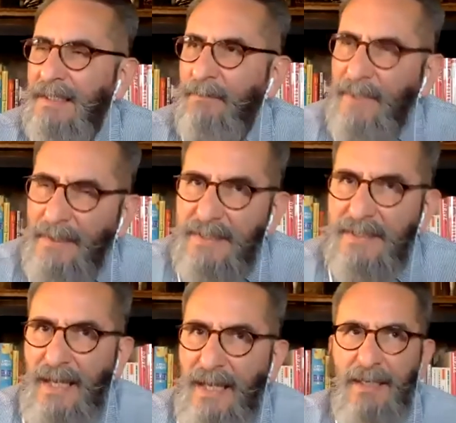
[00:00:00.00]
without
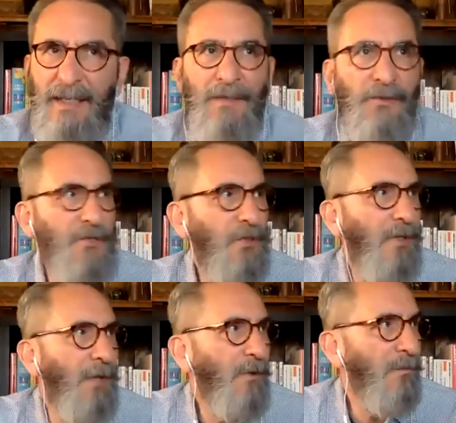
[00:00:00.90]
saying it, I
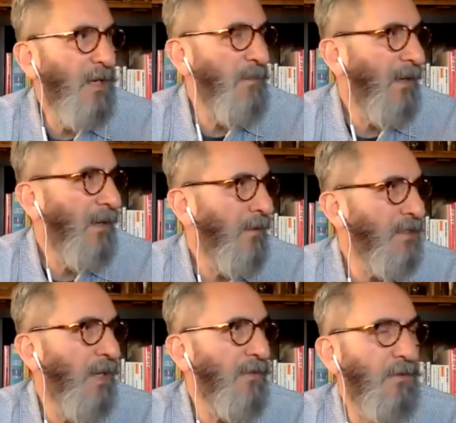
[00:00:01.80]
understood that when my parents
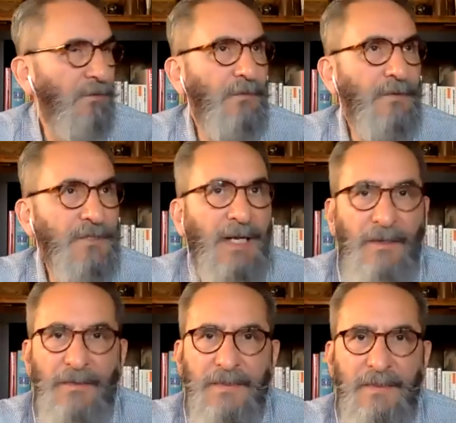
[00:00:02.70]
bought their first
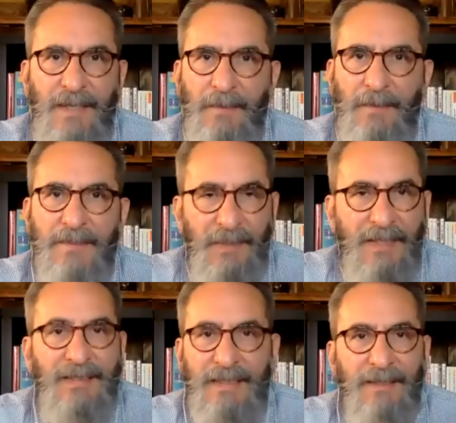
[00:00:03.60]
house, that was a
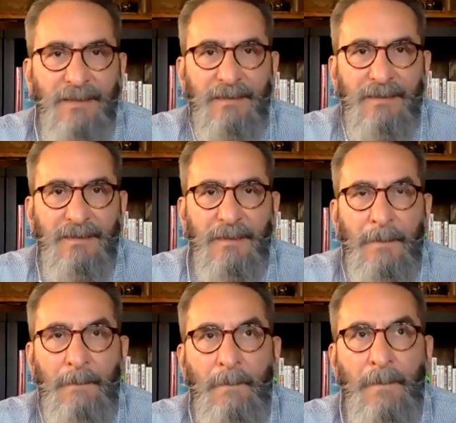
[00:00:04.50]
big deal.
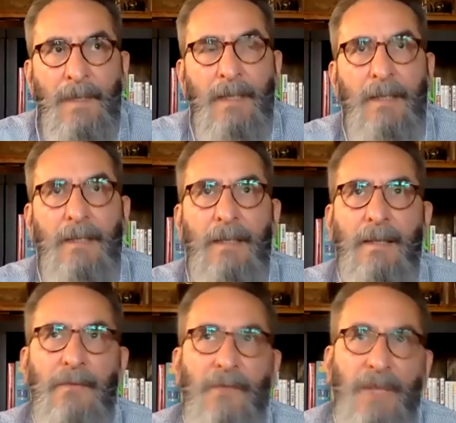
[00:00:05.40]

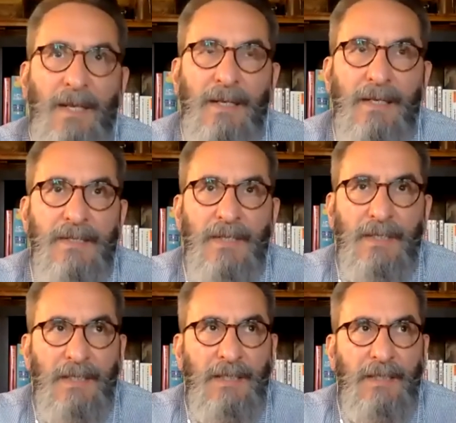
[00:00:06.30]
Then, as young
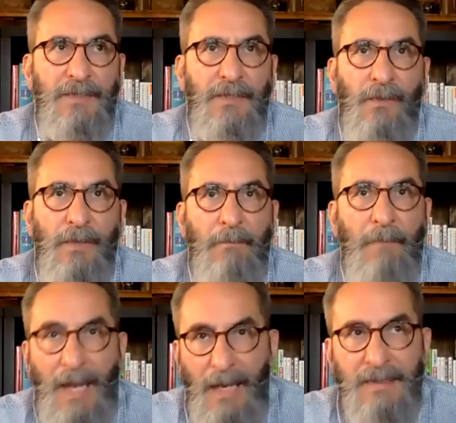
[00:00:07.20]
kids going
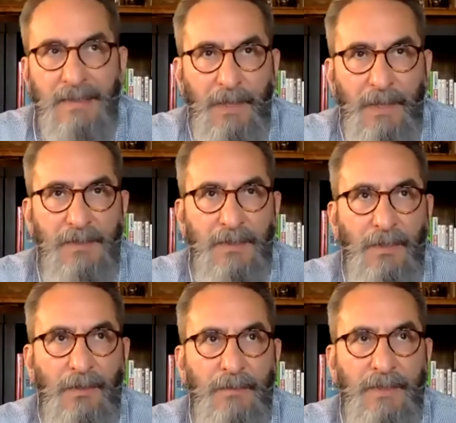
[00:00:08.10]
back to
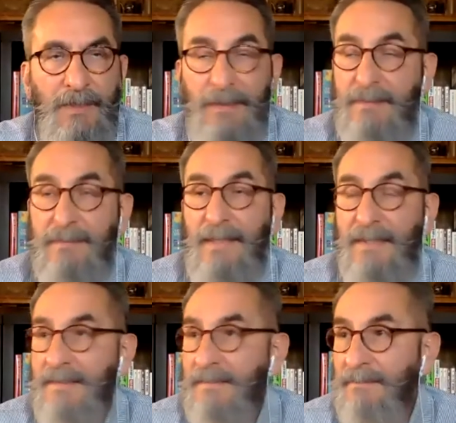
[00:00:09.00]
Mexico, because
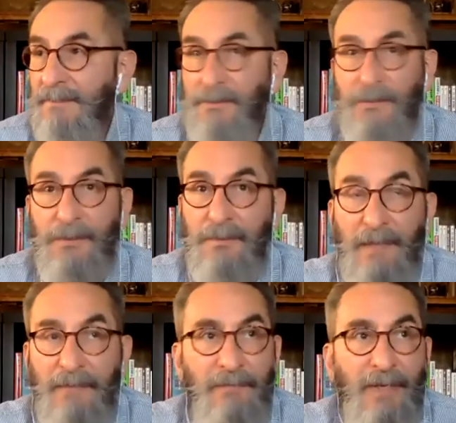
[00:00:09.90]
that's what you do
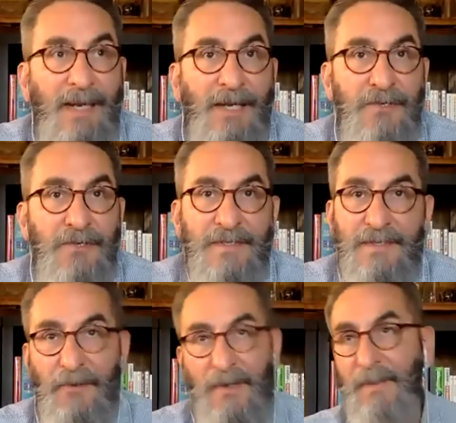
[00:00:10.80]
every vacation is
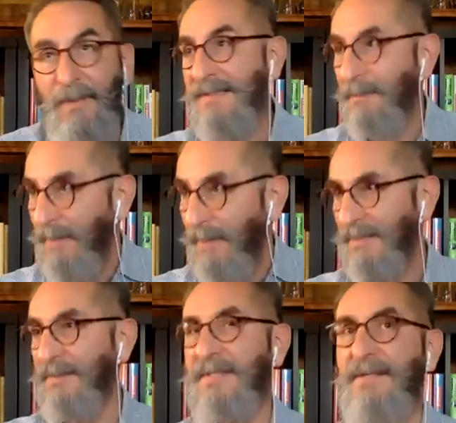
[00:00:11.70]
just going back to
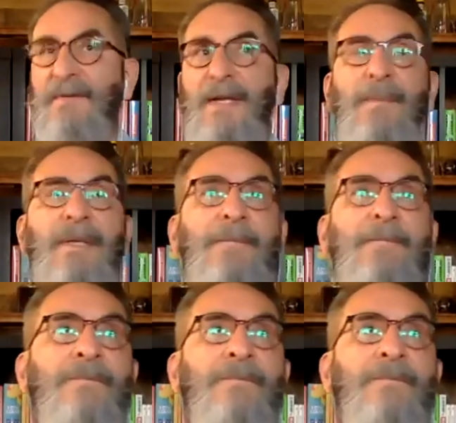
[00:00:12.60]
Mexico to see family,